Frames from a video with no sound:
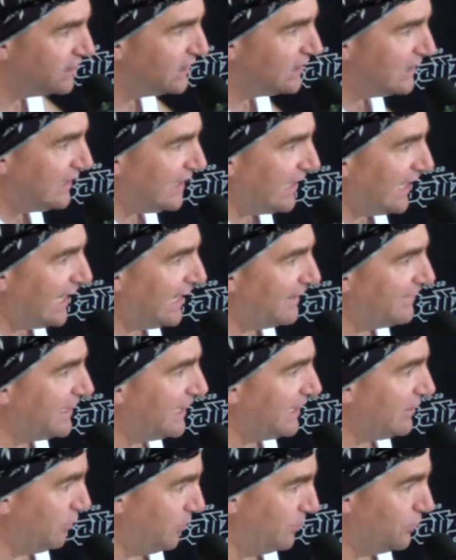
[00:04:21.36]
And then
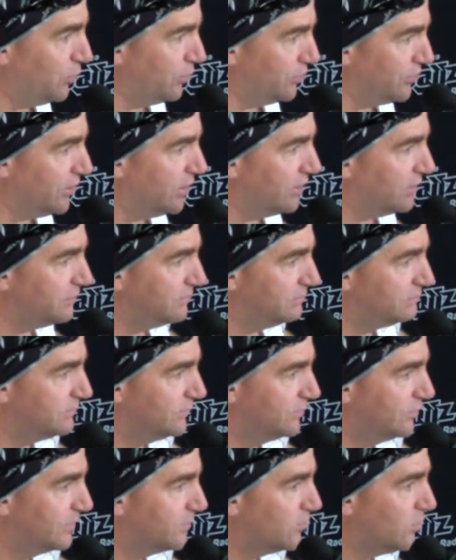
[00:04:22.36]
you pull your own
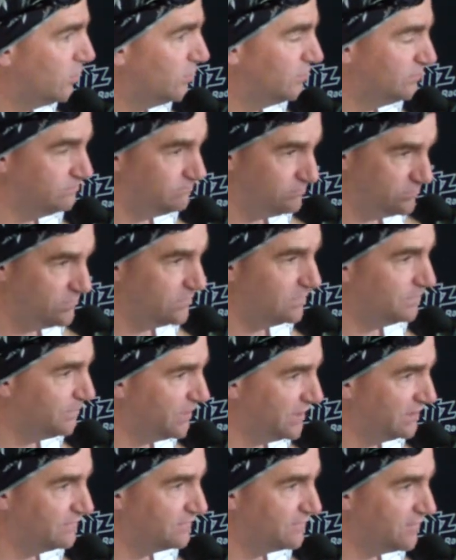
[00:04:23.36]
ripcord.
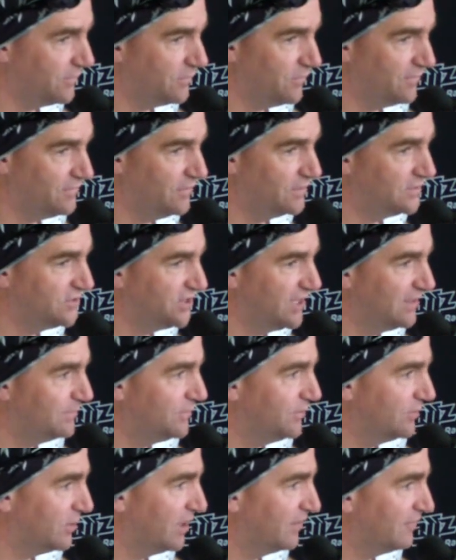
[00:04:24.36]
But from your first jump, you're
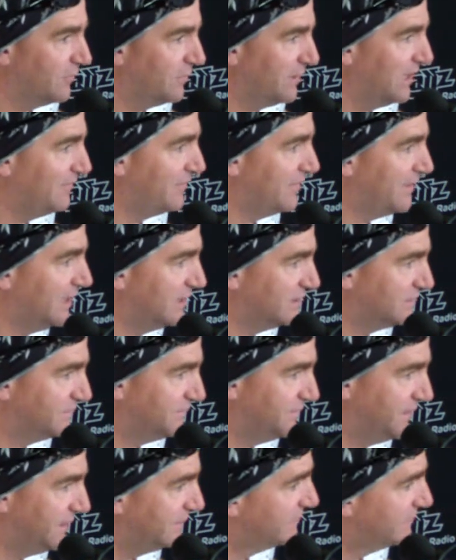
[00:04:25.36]
going from 11,000 feet,